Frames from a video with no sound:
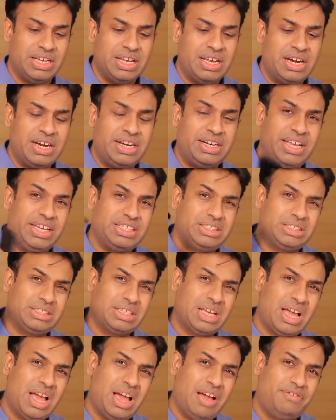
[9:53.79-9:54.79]
It
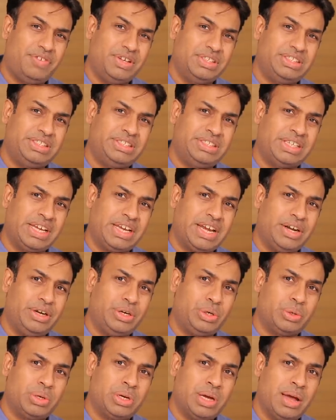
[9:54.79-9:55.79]
takes half a
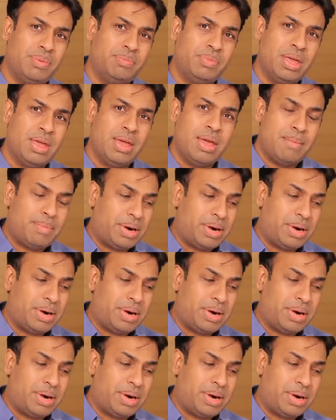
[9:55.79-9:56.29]
second to come.